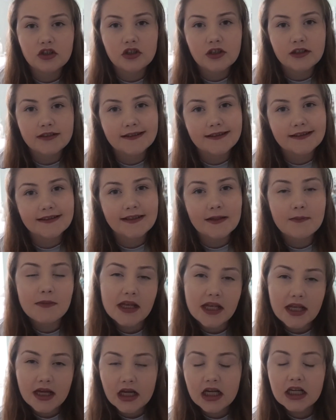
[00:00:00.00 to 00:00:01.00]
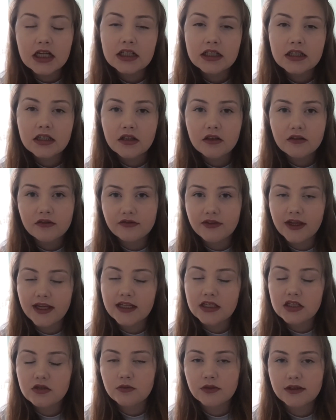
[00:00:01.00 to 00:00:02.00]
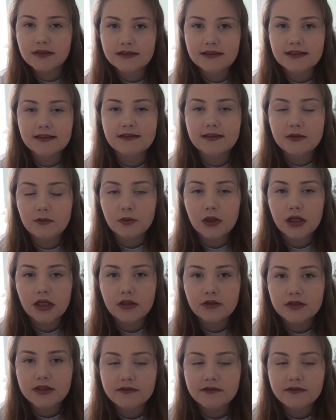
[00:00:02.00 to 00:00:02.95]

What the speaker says: a similar thing to what is at Disney World